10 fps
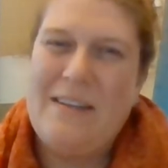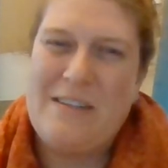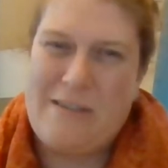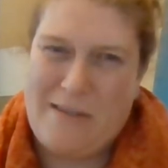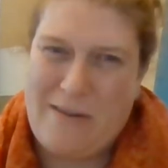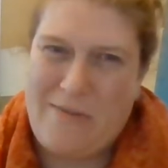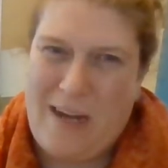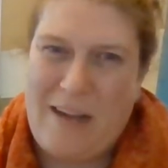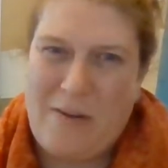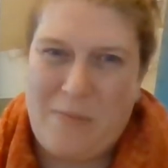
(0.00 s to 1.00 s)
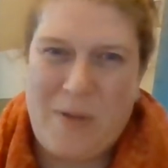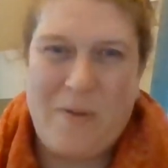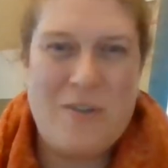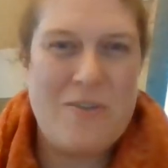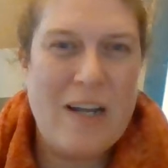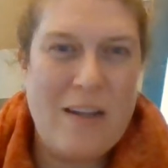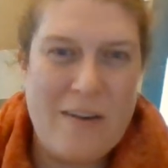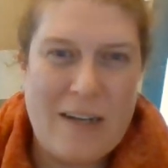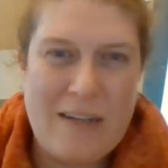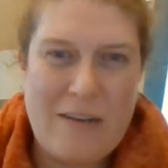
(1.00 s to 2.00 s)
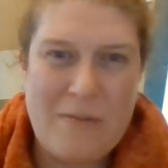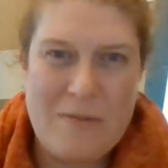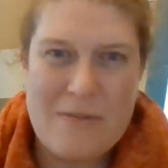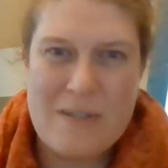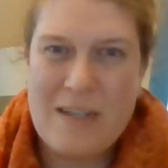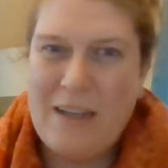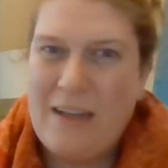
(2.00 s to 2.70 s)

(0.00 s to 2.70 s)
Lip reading: So I hope you enjoy learning those,